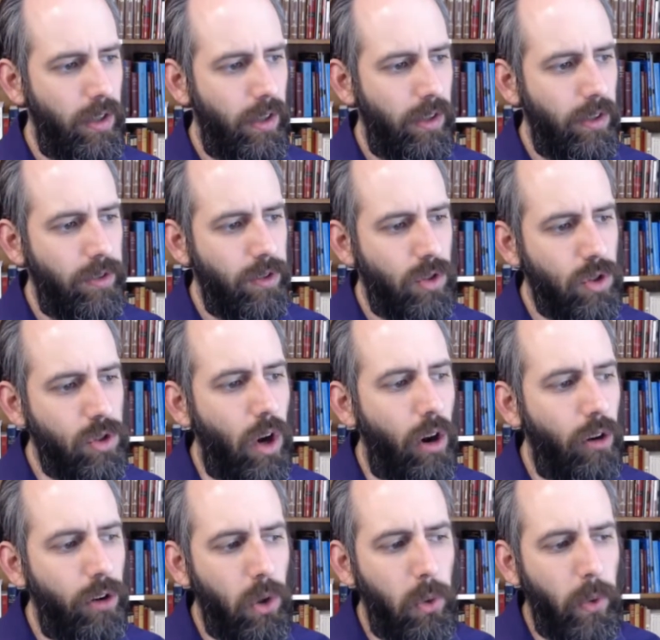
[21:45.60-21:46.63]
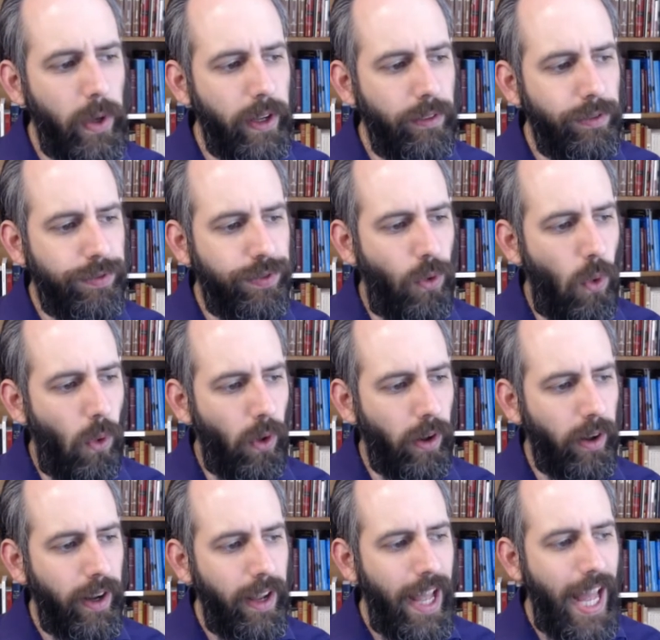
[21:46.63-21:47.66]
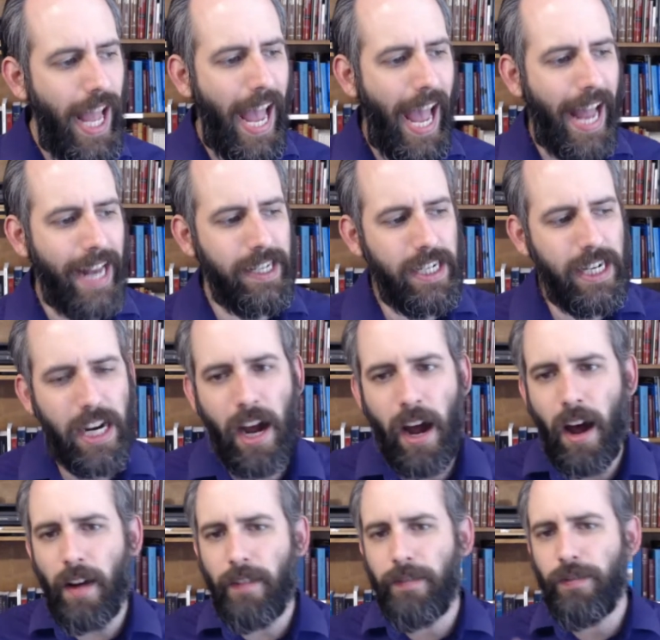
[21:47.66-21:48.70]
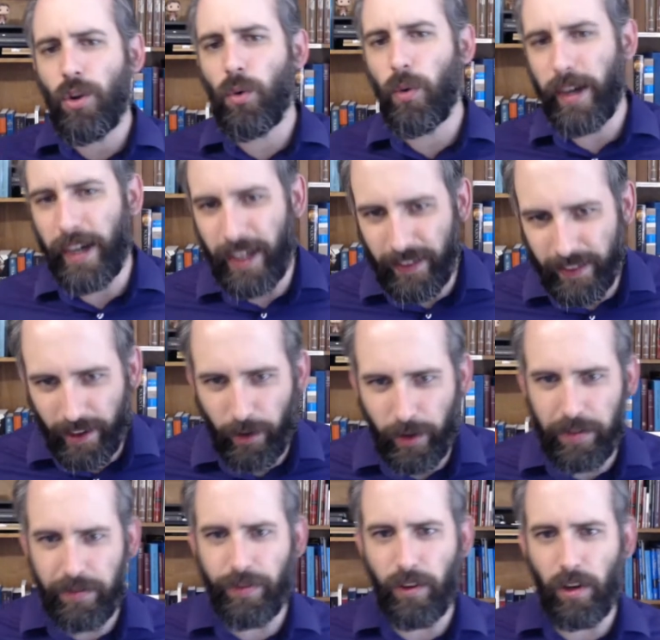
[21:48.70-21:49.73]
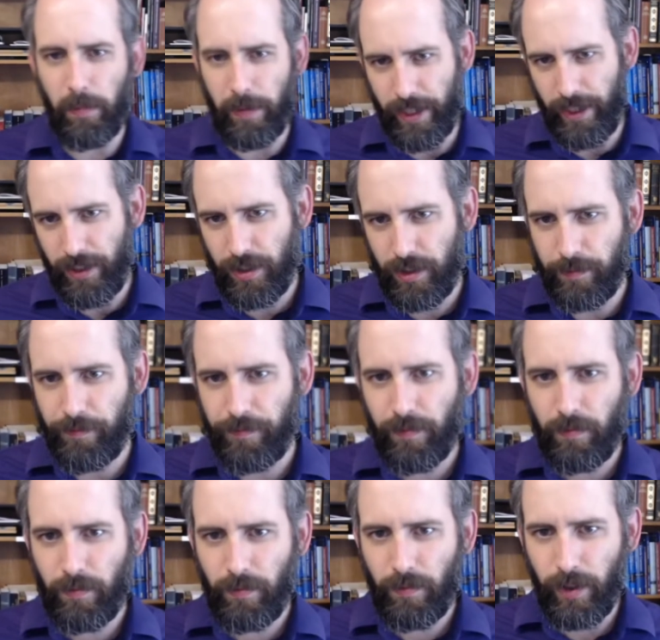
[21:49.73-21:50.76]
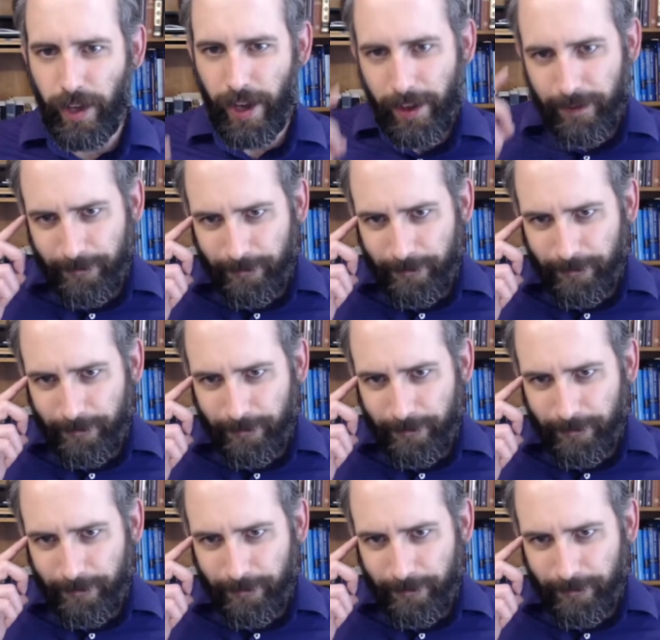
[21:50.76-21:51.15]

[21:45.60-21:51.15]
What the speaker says: sorrowing for and covering their infirmities. Okay?